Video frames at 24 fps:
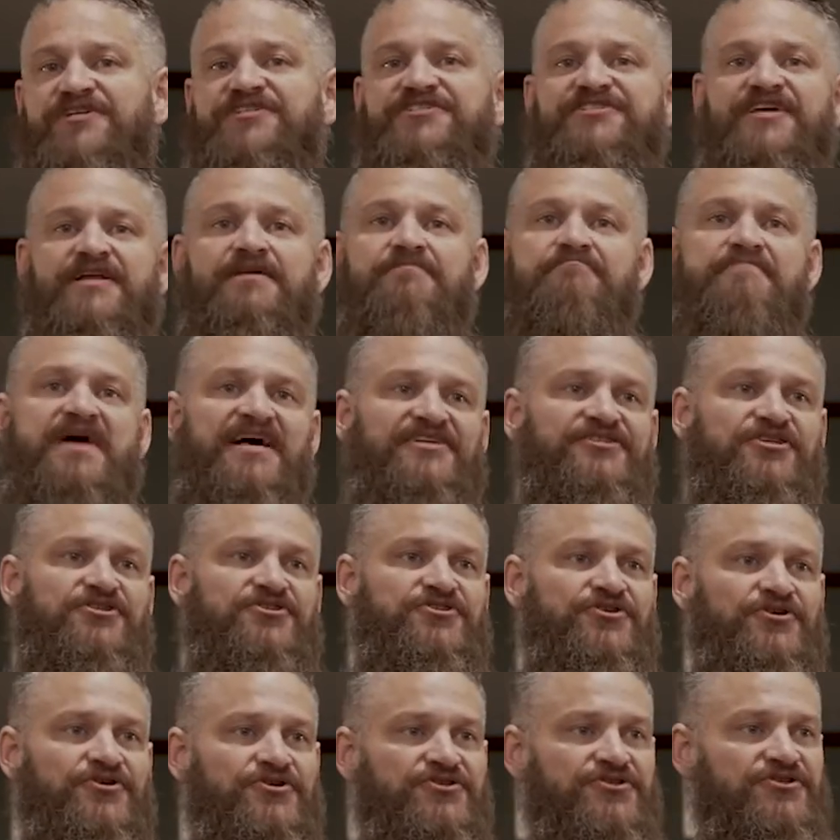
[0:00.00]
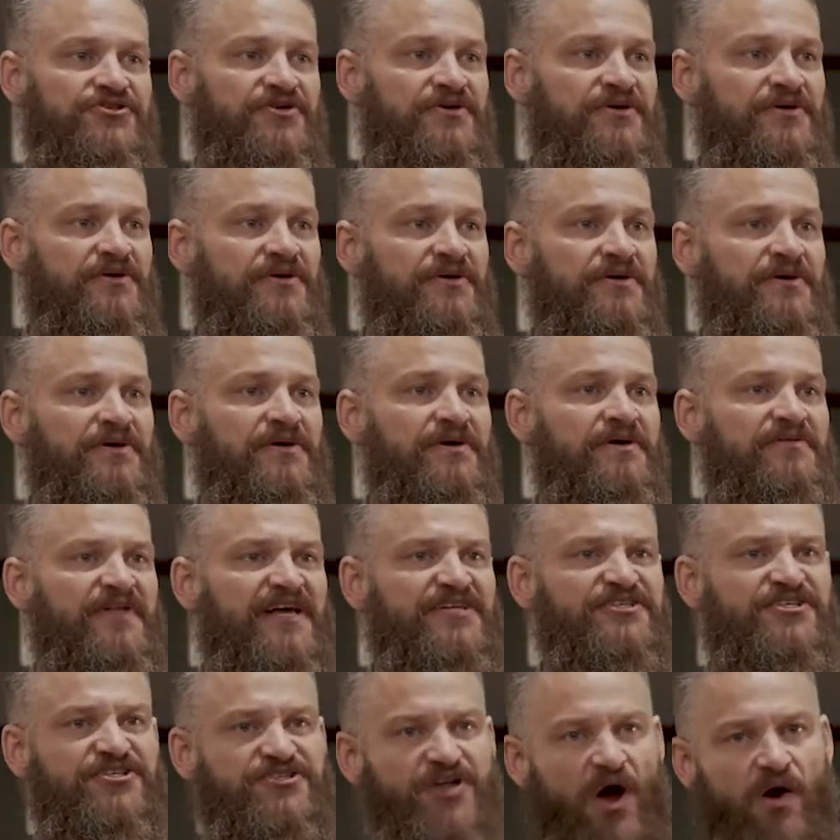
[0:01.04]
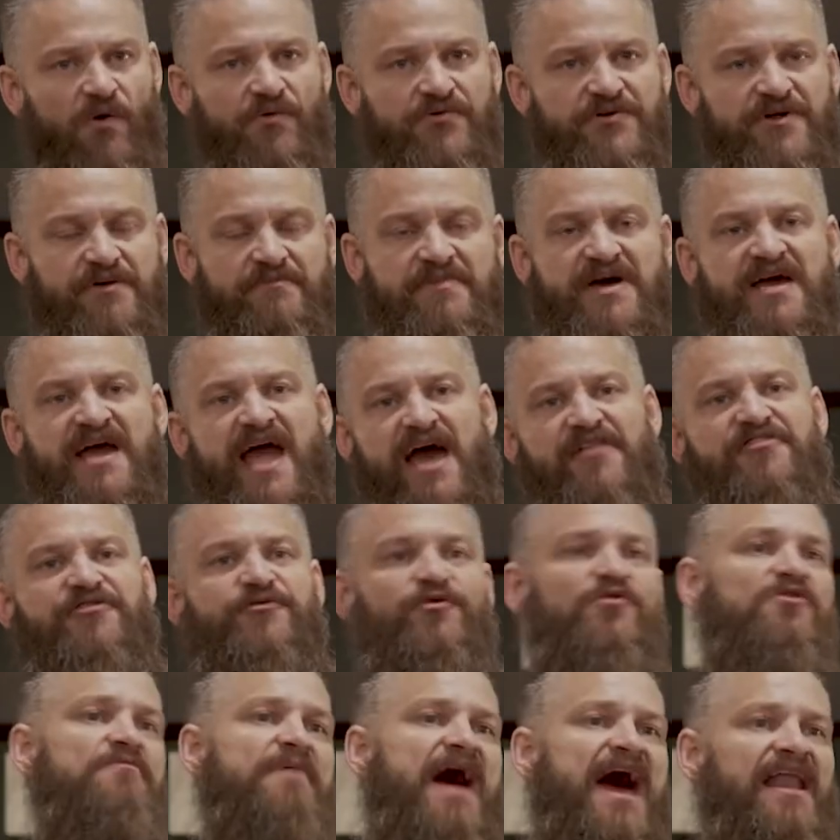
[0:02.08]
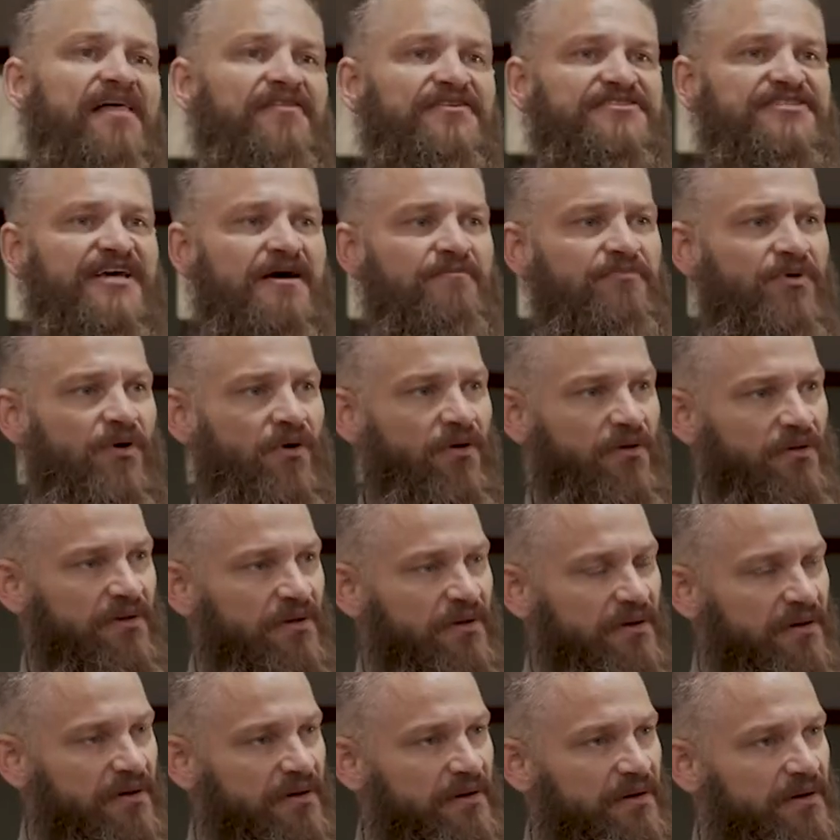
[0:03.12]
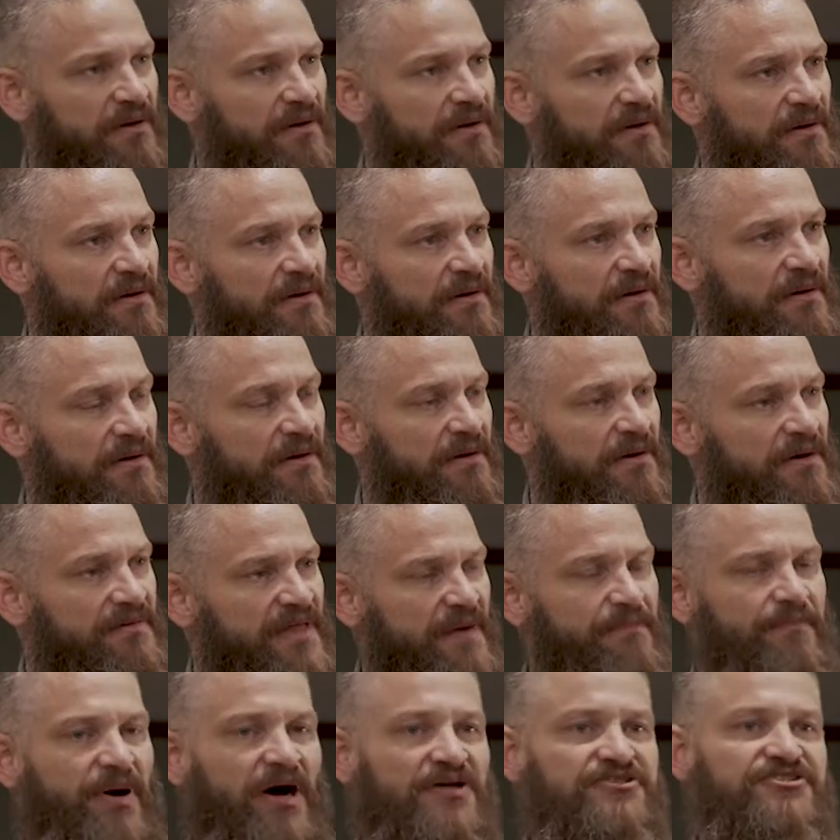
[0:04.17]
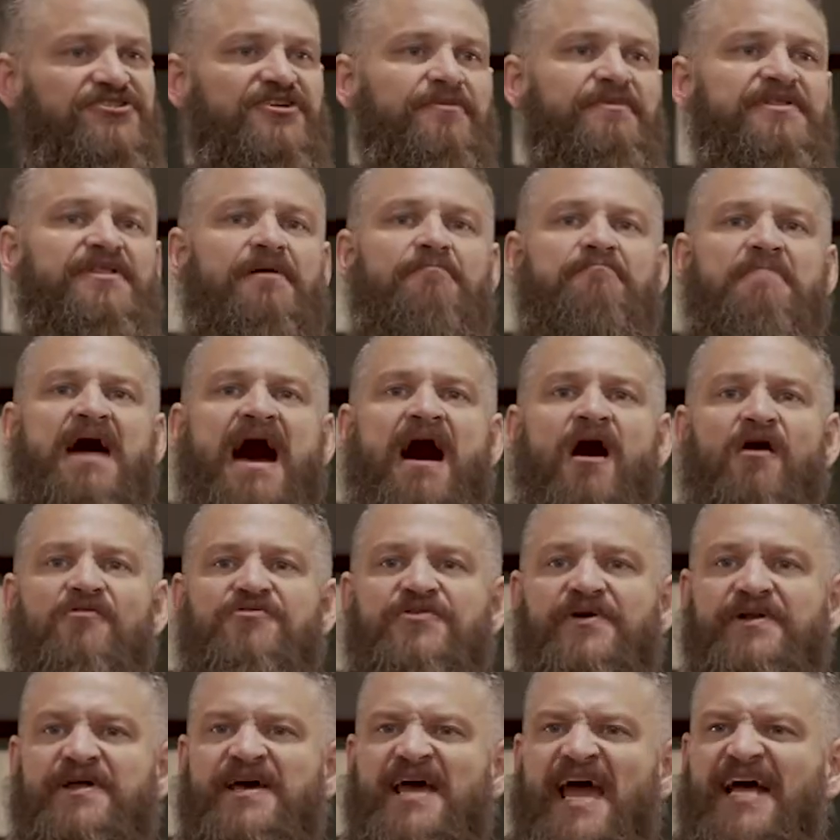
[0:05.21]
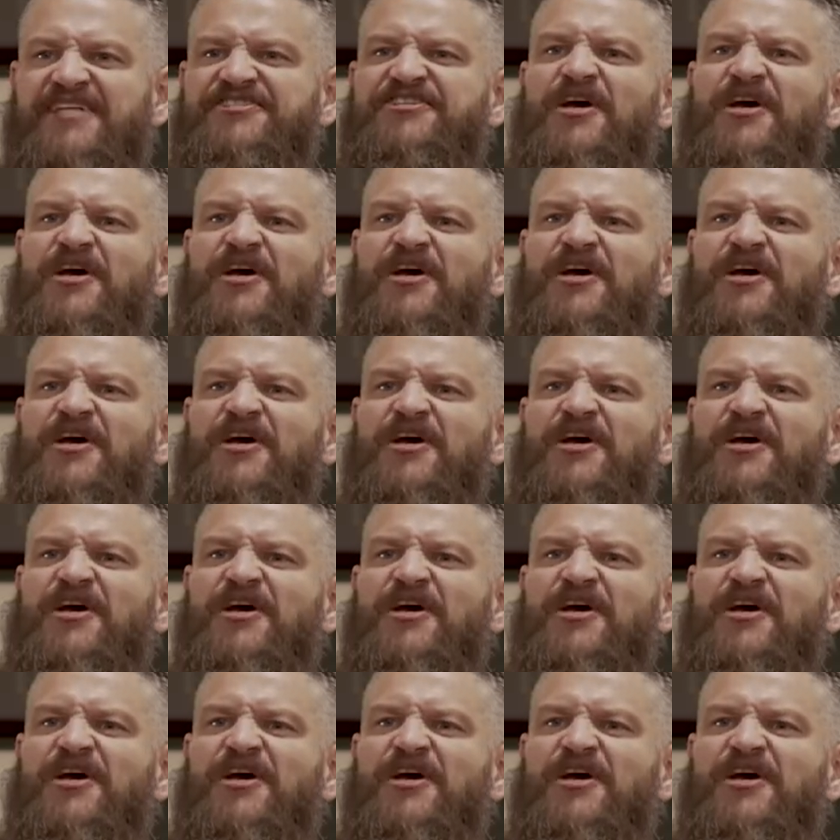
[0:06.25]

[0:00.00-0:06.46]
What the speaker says: sent them messengers. They stoned him and threw him out of the temple. They punched him in the mouth and